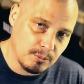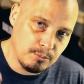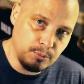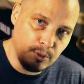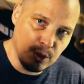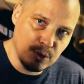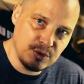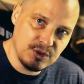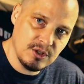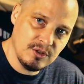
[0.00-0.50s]
the
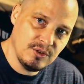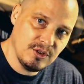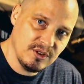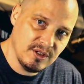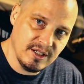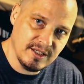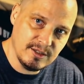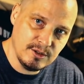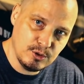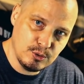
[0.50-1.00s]

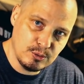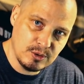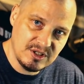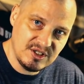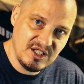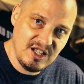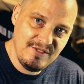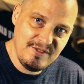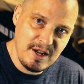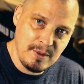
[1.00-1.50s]
person that's
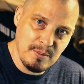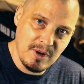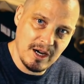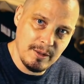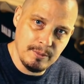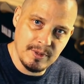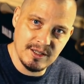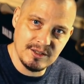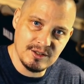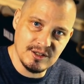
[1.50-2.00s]
receiving my
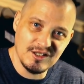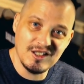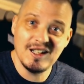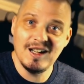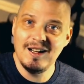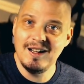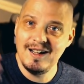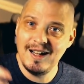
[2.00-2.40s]
message